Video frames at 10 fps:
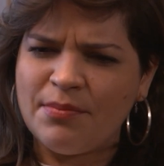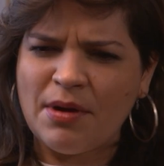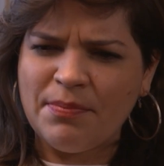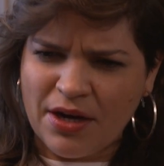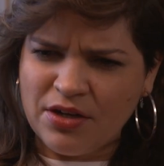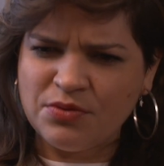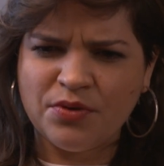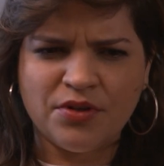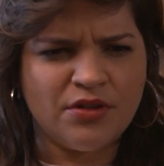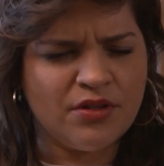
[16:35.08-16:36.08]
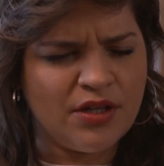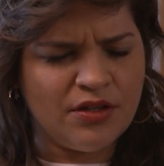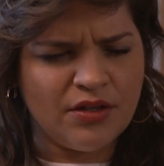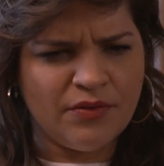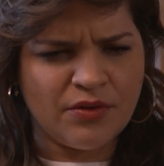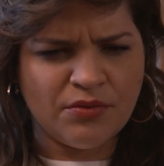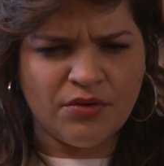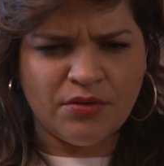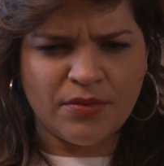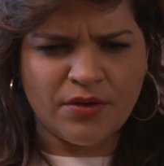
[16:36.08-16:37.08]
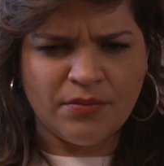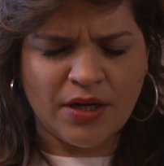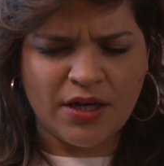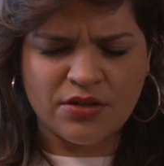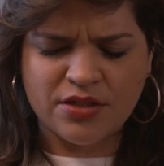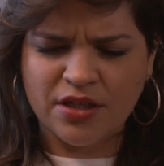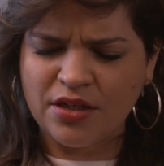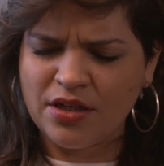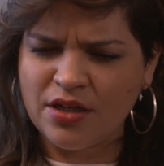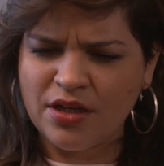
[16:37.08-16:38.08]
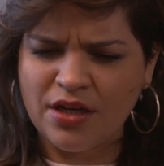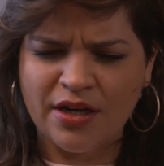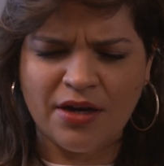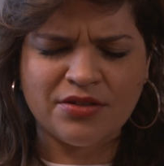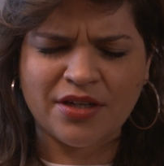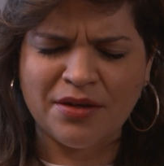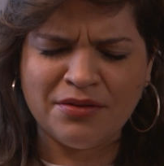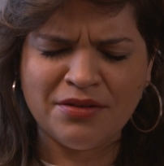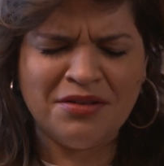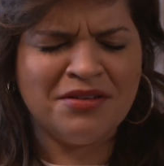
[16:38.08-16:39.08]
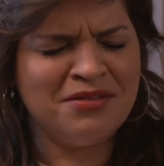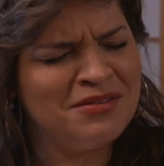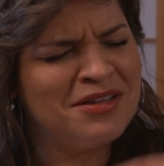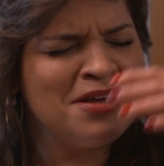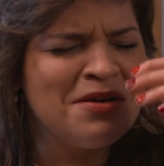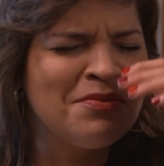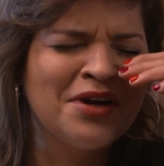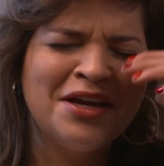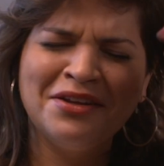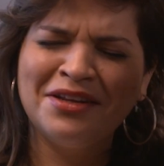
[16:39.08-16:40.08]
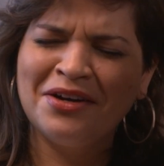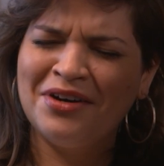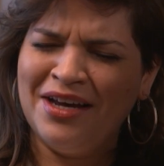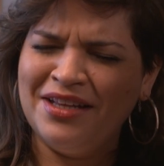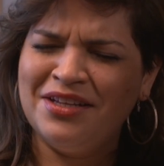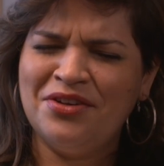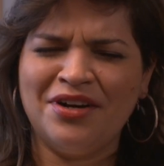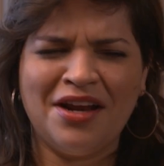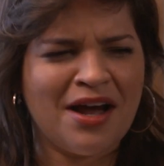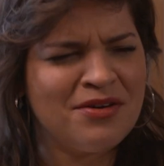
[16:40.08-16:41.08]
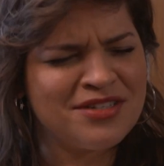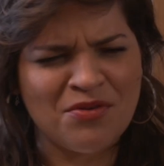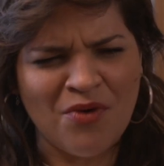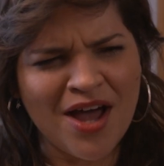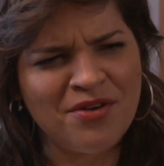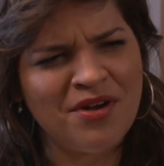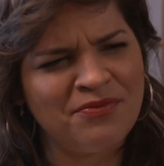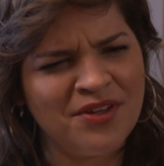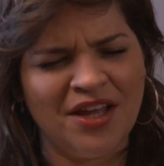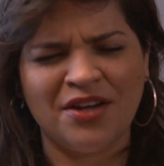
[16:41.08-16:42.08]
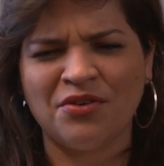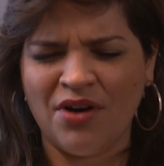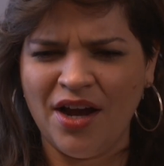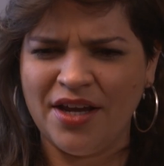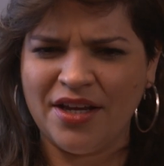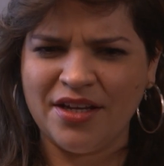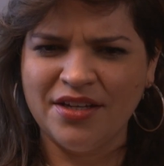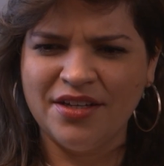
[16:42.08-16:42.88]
my parents were in the living room in my house, and I was like, porque yo tengo ganas de llorar. Like I was like, why do I feel like crying?